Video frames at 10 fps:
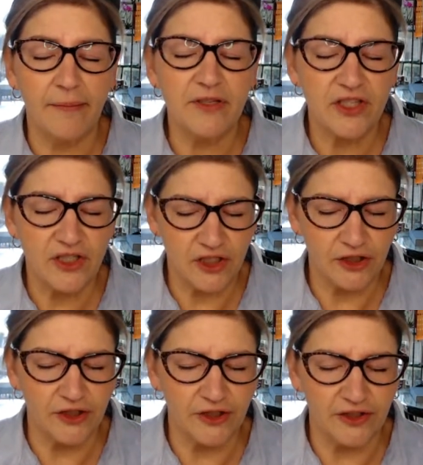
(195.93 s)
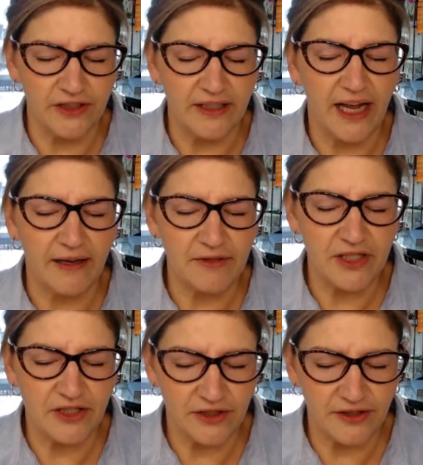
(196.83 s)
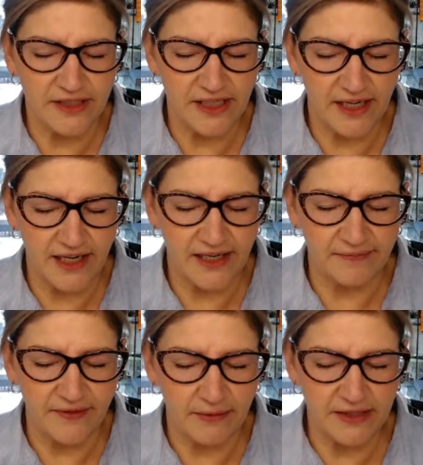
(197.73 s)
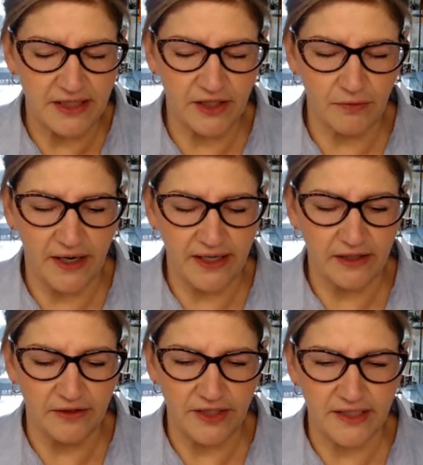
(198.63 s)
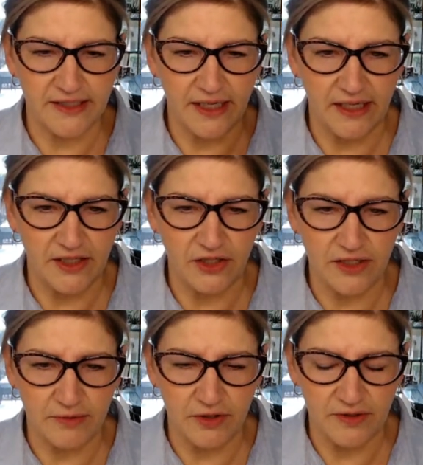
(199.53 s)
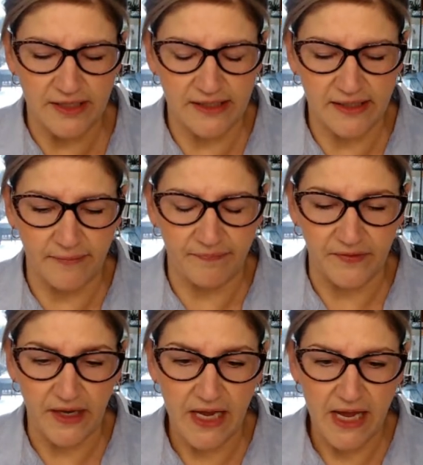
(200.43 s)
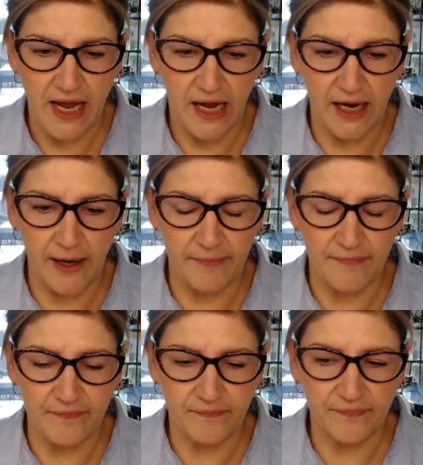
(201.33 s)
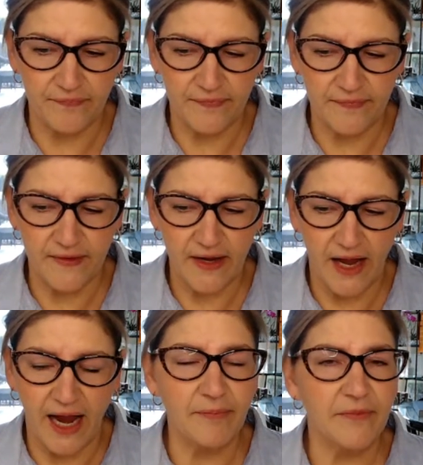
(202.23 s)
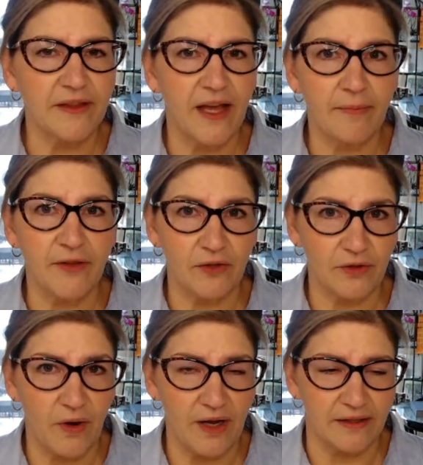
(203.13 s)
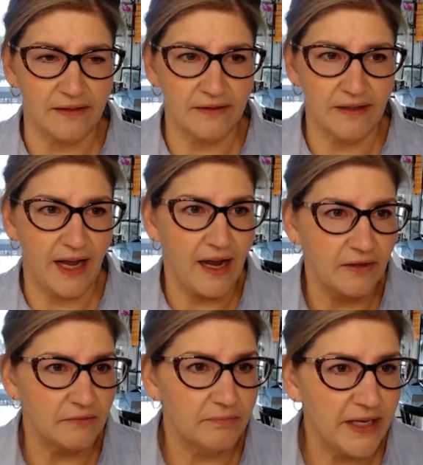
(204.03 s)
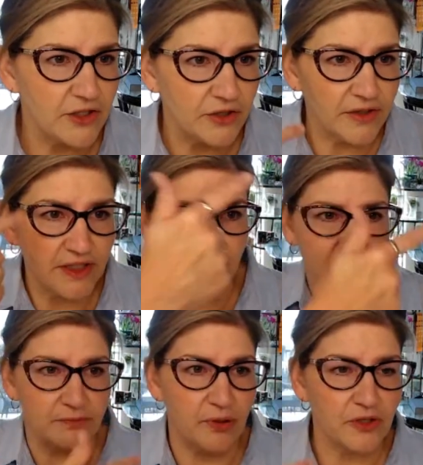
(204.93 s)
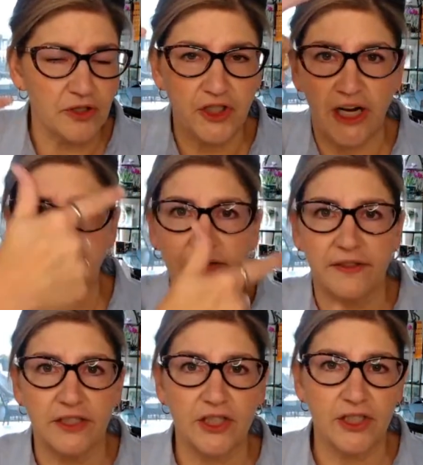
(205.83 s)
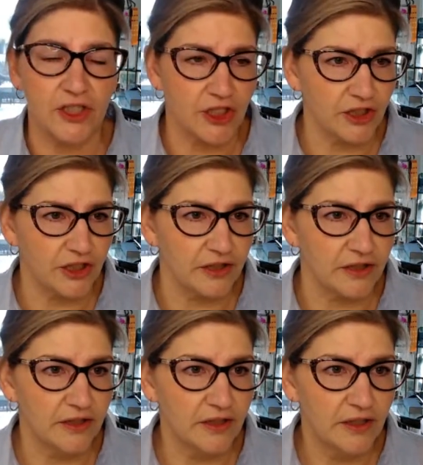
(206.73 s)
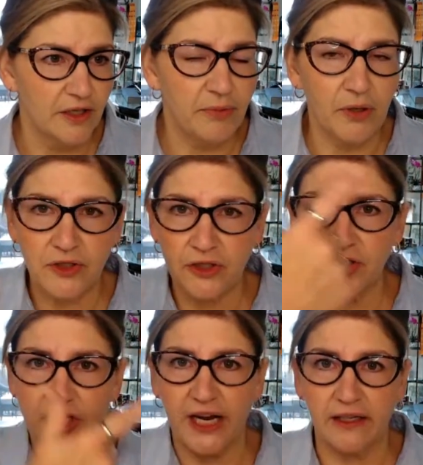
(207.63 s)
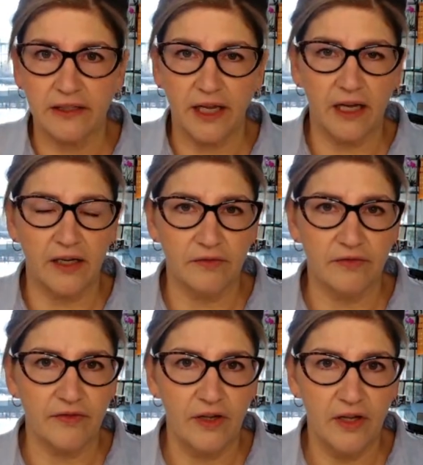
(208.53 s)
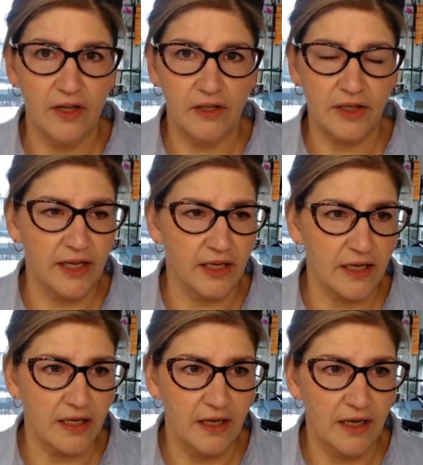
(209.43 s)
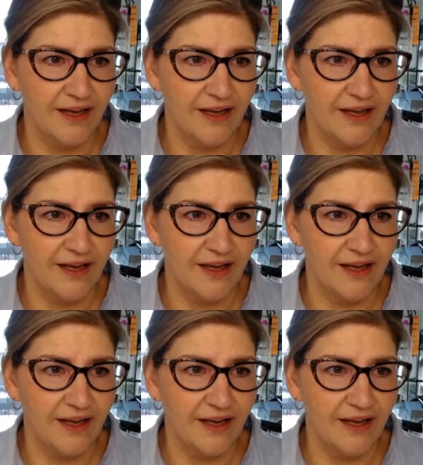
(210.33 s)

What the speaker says: stirred. I'm stirred today. I'm going to tell you why here in just a second. I took some notes on something. I'm the only one. Major addiction, poster child of addiction to sugar, poster child of like,